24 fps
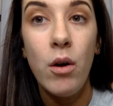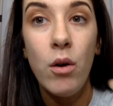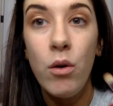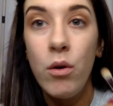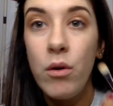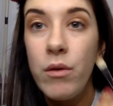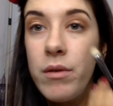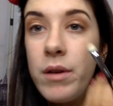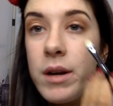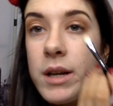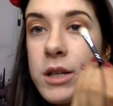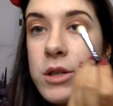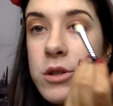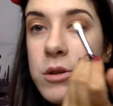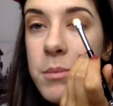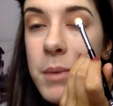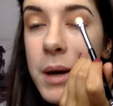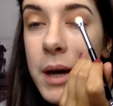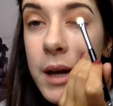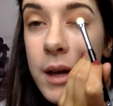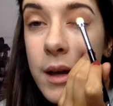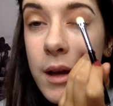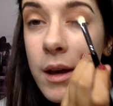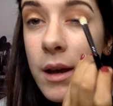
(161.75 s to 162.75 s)
overly
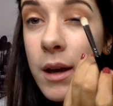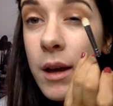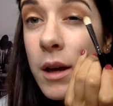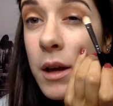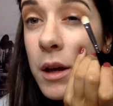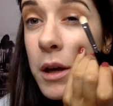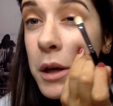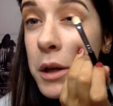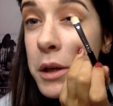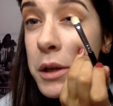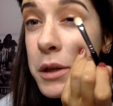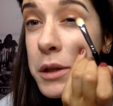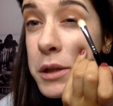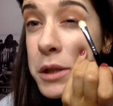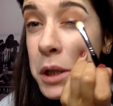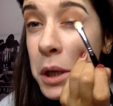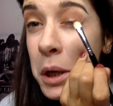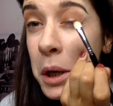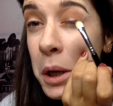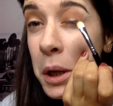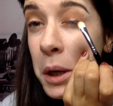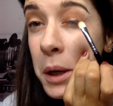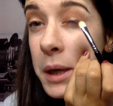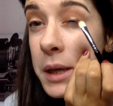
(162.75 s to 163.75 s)
dramatic, just
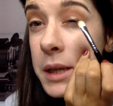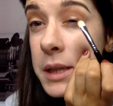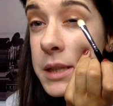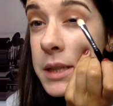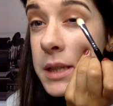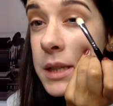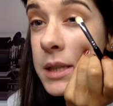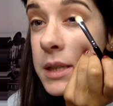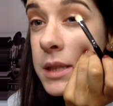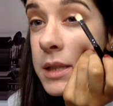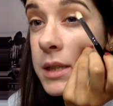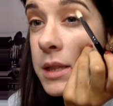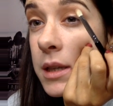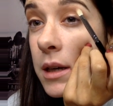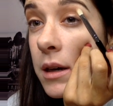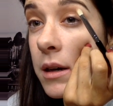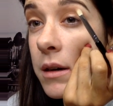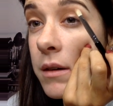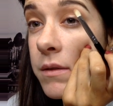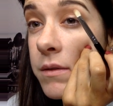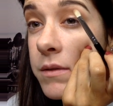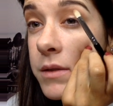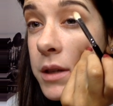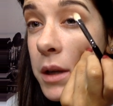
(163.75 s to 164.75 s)
nice and
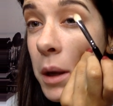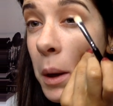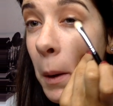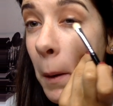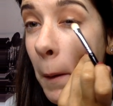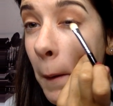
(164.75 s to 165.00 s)
soft.